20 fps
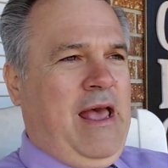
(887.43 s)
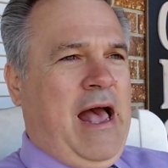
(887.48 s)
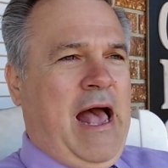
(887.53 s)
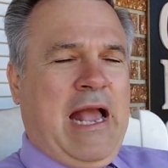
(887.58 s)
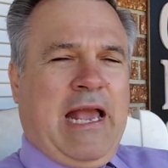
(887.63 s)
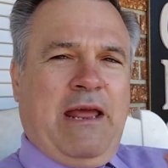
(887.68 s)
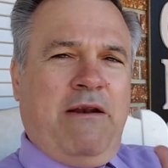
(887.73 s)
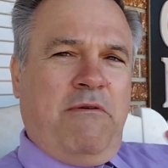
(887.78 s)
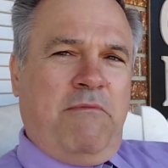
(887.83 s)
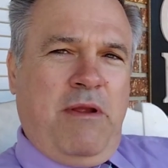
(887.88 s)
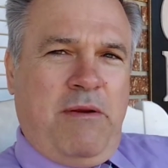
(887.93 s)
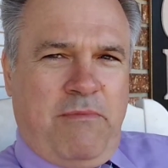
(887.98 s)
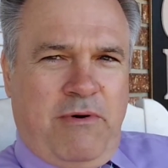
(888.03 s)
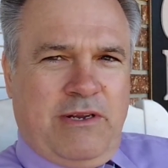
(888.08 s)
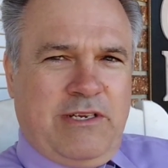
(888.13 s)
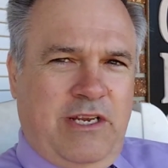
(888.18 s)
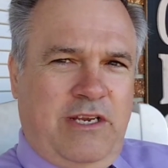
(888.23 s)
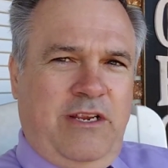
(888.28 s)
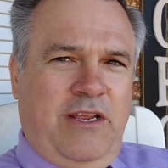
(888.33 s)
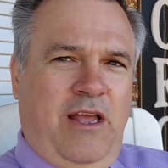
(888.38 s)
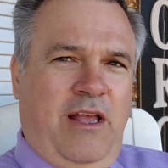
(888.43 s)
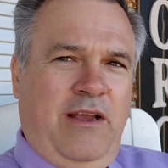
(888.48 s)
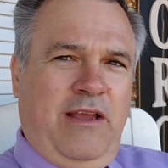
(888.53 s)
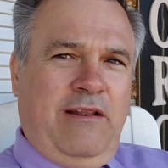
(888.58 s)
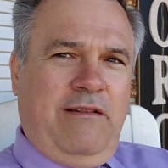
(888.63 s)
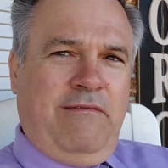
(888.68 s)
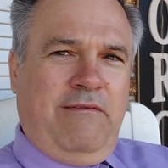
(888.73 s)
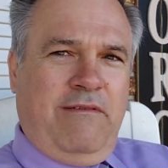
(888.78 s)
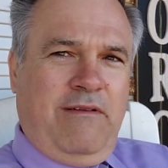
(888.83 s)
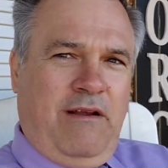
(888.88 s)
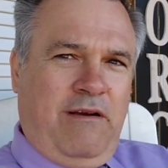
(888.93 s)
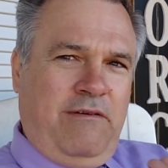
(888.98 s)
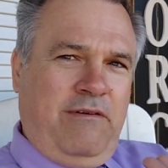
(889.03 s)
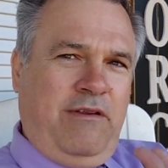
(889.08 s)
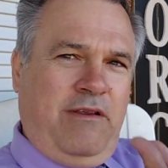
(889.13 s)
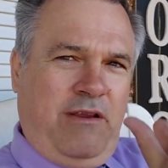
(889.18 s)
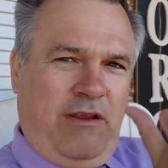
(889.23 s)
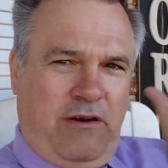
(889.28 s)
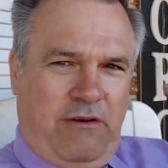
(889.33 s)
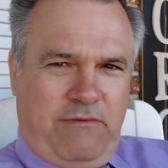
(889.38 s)
I can remember as a youngin', or,
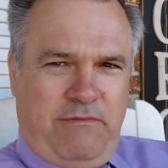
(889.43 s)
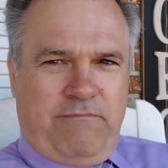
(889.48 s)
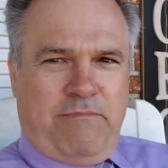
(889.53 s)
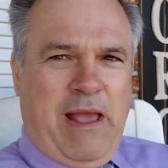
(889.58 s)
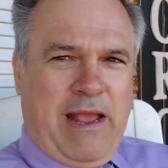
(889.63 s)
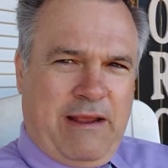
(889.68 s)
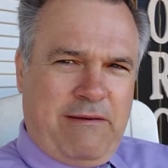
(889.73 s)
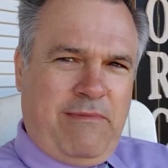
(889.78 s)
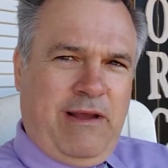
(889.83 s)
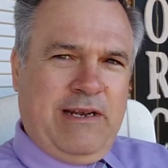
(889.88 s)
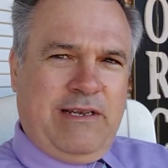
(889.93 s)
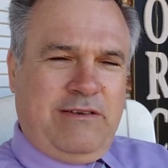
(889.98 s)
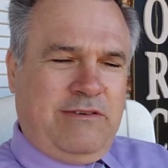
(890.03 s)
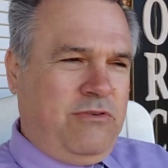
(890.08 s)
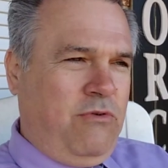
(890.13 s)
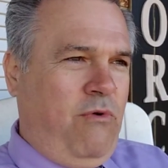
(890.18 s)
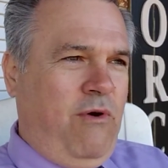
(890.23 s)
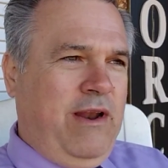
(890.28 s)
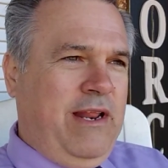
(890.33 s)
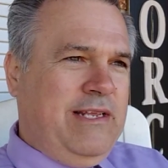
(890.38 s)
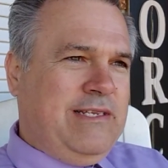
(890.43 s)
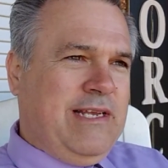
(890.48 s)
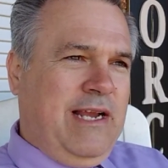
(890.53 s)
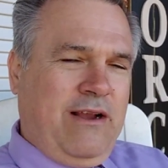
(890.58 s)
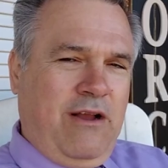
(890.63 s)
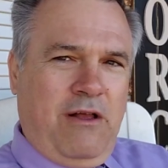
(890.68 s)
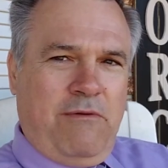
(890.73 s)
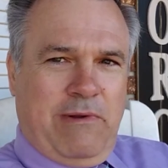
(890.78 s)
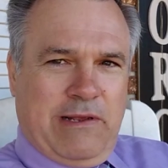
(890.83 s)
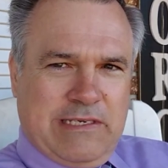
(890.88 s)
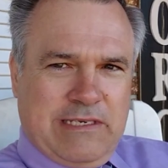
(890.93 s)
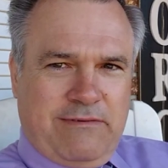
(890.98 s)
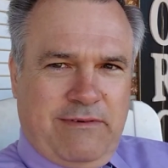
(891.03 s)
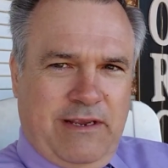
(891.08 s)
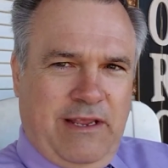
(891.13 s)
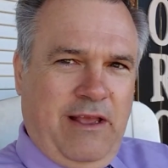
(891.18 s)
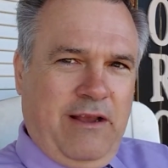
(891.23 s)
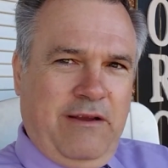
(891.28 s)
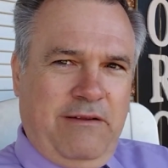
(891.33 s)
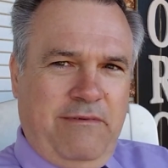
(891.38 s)
you know, back in my 20s, I call myself a
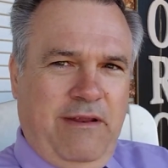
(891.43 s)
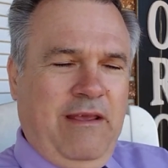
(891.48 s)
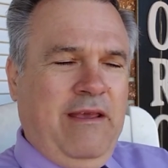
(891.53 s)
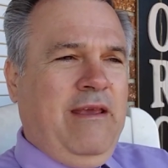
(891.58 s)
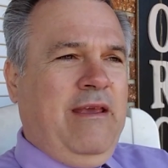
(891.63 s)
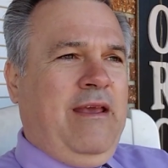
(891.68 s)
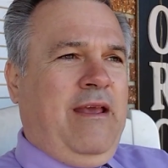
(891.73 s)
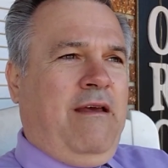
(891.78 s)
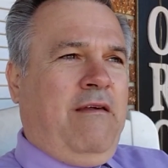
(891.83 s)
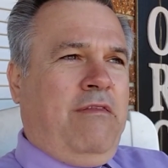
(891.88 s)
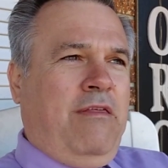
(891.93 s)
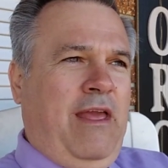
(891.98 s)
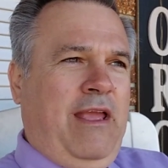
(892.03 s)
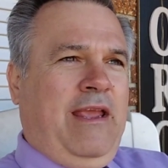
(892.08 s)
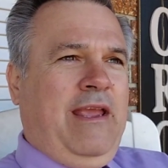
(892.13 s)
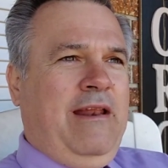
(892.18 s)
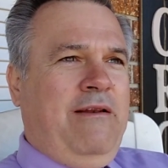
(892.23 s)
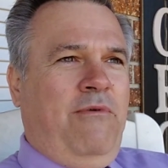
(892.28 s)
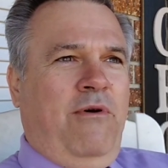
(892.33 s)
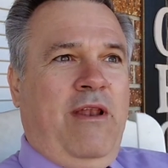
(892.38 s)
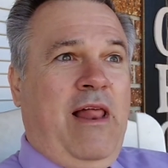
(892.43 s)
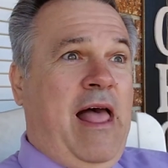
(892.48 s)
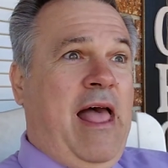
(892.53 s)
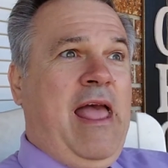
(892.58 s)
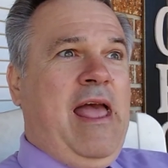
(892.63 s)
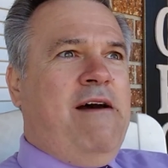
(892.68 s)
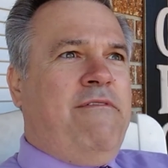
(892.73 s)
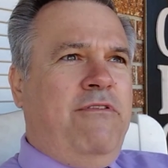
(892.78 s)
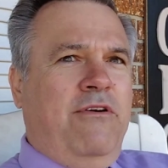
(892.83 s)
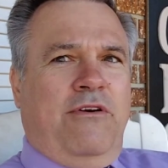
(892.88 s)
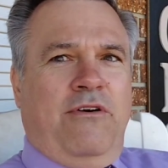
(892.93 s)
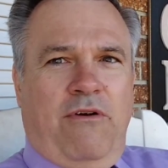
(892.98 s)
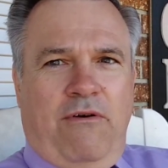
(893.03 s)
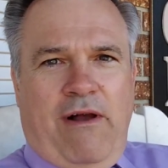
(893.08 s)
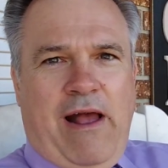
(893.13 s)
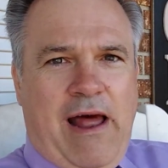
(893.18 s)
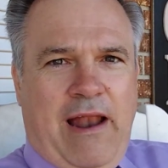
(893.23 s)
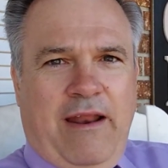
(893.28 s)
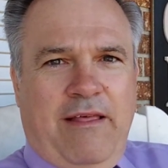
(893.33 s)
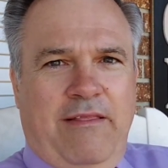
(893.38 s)
youngin', thinking, will I ever grow
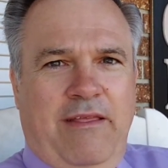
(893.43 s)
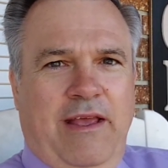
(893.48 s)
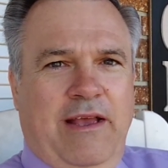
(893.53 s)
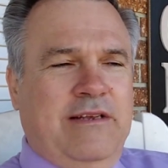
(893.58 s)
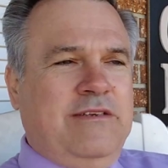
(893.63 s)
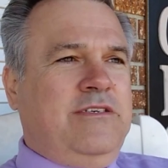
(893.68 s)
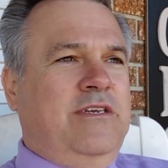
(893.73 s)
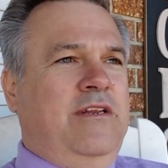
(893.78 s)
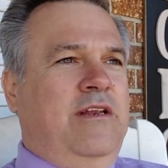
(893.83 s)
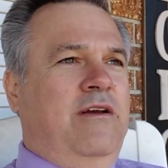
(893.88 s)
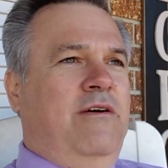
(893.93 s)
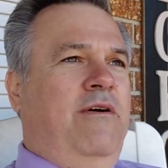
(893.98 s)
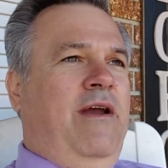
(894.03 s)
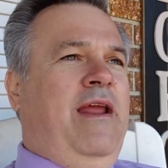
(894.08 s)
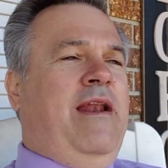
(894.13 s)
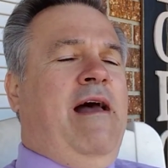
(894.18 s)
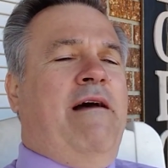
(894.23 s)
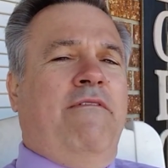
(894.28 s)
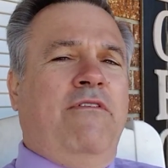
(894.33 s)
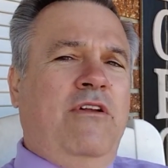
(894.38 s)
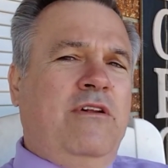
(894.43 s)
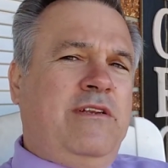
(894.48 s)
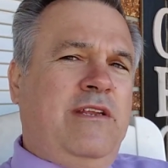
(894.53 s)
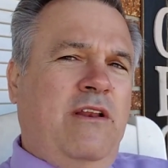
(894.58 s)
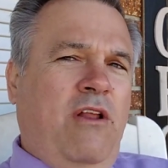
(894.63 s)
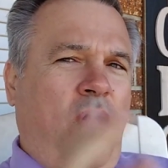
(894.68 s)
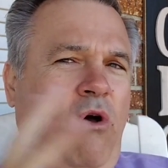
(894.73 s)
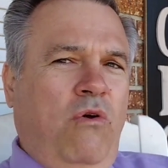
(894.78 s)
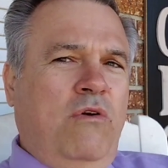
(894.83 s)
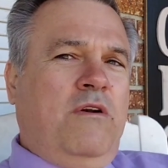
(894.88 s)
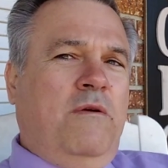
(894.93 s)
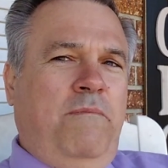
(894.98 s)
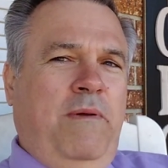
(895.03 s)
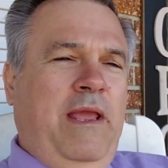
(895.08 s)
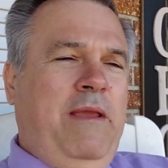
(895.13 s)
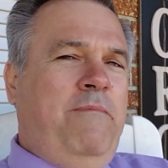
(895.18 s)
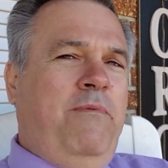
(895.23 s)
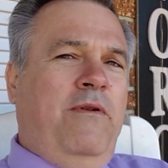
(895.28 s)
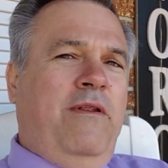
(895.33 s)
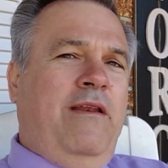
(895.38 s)
out of this, you know? And I looked at older
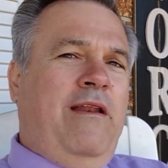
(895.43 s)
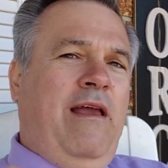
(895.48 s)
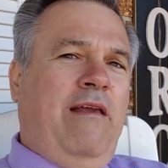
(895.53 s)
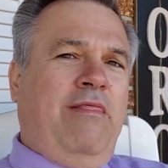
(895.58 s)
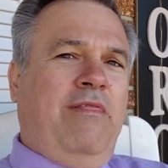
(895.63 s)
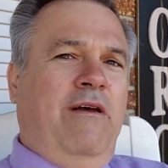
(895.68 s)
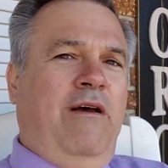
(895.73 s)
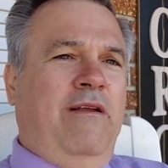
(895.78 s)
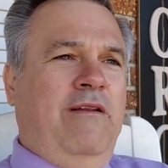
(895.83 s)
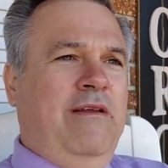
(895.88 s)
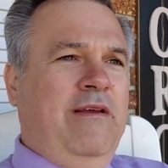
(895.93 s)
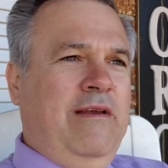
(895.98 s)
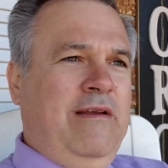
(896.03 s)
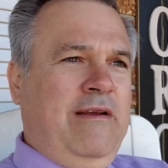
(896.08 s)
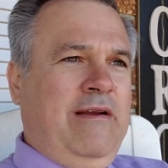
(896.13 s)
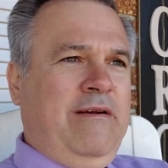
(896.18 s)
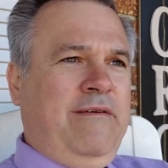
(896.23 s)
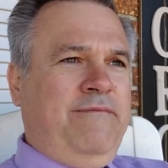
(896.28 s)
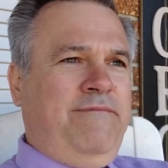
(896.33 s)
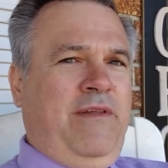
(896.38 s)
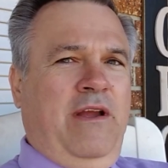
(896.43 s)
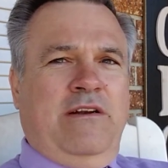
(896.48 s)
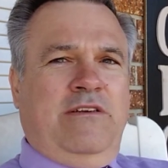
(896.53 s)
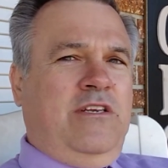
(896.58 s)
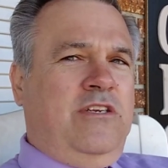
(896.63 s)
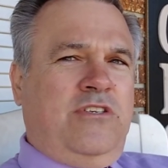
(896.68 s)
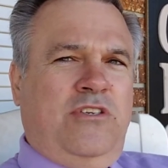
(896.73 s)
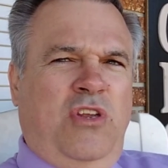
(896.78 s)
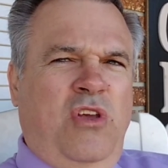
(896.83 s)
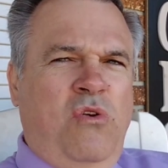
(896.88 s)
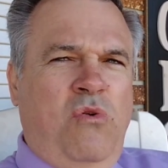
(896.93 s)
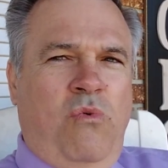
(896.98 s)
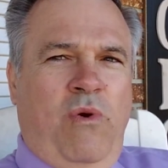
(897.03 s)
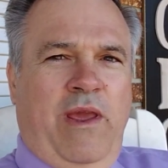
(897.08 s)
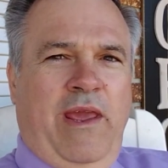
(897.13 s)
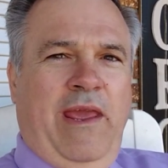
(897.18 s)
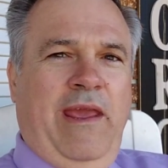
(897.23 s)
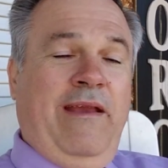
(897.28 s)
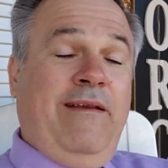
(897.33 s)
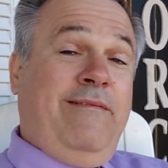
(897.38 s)
people and I thought, they're just too
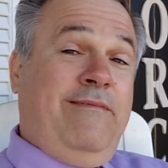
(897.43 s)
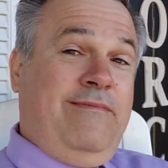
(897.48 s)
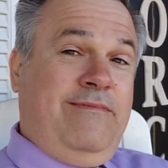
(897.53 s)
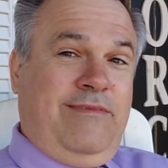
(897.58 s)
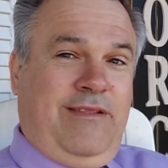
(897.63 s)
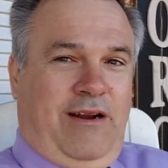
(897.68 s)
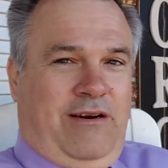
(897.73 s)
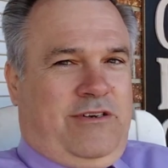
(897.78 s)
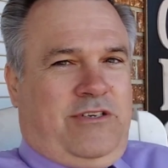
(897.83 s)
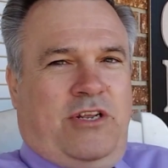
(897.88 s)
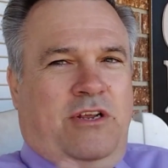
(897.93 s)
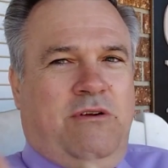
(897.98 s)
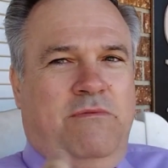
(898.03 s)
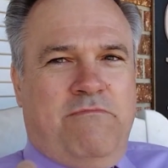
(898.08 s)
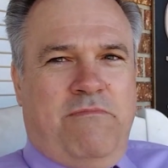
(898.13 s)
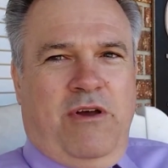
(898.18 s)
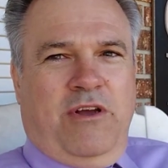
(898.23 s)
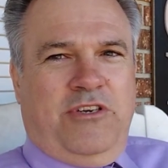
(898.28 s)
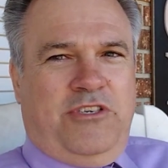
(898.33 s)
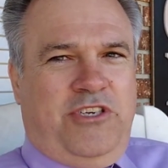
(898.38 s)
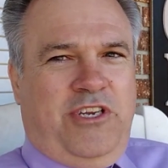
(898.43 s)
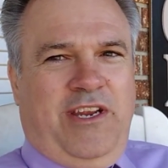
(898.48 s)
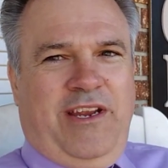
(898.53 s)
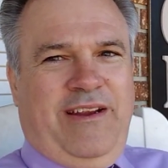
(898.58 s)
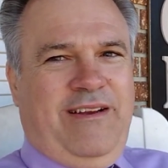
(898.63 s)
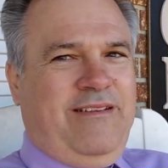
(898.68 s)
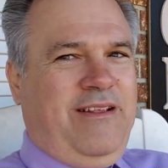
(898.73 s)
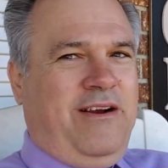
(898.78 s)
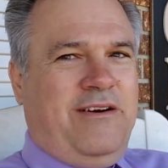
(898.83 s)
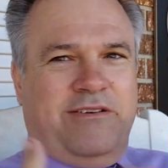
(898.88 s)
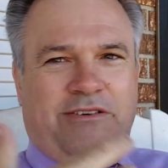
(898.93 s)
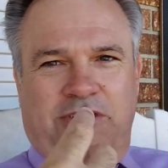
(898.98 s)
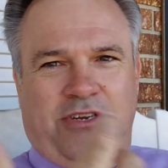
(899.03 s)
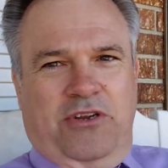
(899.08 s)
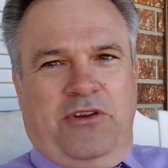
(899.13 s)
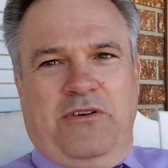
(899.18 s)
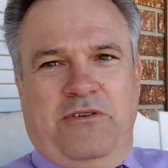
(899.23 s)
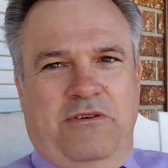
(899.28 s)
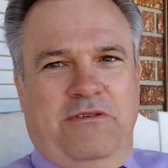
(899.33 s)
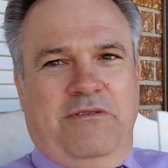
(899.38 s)
weak. they're too mushy, they're
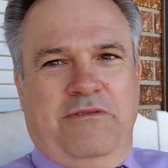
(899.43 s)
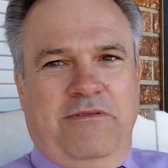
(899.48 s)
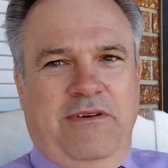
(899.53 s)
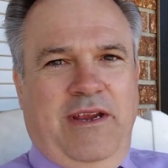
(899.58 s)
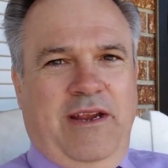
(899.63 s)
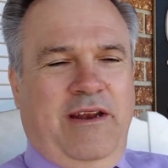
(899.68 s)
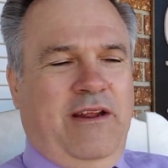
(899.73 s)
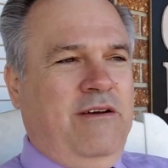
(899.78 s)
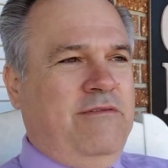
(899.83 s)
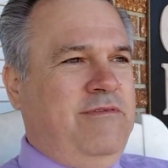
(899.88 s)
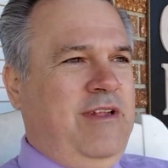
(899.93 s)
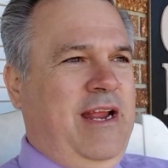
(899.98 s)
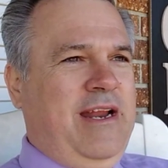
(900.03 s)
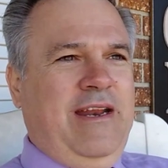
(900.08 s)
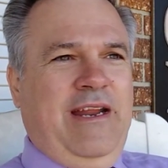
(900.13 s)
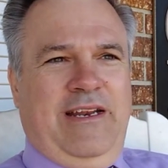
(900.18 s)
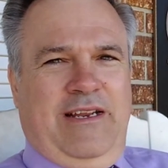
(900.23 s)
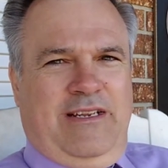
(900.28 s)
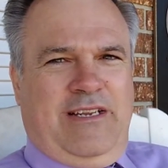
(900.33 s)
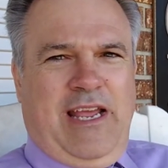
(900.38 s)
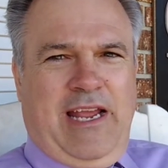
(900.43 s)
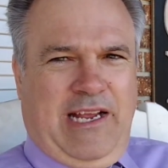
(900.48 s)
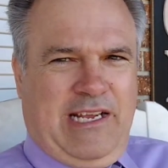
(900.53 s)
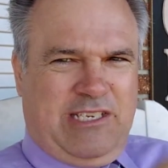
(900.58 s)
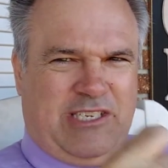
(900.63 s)
too, they need to take a